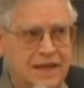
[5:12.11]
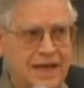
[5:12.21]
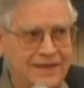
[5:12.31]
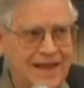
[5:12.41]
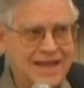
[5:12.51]

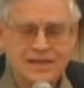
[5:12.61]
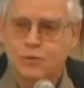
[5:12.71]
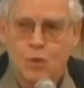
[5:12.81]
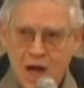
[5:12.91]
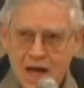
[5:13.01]
And that's
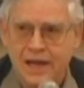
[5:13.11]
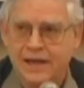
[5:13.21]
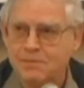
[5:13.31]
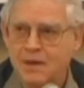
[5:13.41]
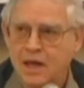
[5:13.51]
why
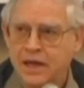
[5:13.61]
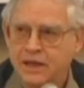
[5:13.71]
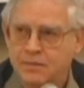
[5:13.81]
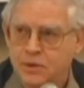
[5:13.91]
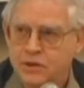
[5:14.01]

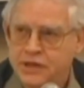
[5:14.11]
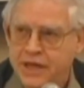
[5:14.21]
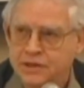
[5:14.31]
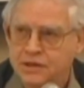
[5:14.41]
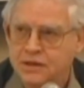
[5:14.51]
my
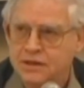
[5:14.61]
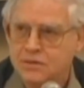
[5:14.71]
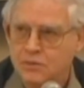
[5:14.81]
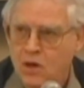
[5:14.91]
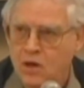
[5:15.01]
projection is
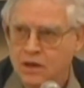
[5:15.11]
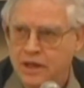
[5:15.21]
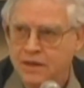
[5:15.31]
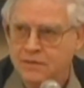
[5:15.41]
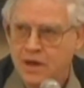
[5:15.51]
wrong
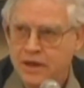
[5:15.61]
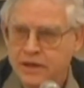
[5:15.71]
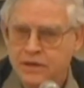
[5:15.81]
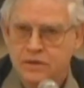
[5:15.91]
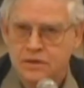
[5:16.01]
and why
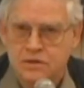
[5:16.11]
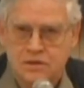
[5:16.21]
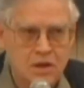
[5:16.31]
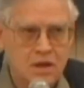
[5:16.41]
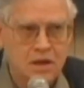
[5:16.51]
the Okun's
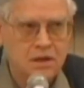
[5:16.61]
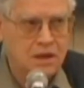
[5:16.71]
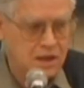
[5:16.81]
law